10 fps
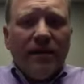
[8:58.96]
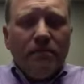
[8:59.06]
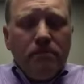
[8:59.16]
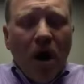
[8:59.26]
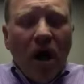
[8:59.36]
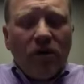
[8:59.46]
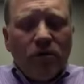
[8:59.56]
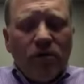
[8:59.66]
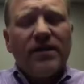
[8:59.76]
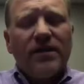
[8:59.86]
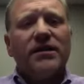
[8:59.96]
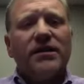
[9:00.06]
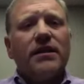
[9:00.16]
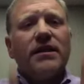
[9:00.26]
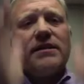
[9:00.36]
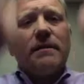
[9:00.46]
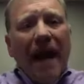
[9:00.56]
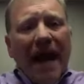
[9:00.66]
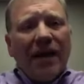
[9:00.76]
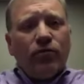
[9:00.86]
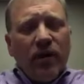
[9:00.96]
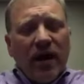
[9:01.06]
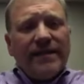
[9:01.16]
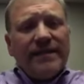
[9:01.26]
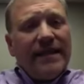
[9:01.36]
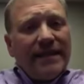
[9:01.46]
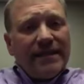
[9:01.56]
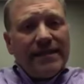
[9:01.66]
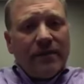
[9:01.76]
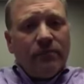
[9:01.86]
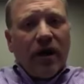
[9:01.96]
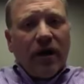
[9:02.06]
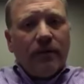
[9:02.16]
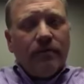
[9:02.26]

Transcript: model is a pathway to get to somewhere.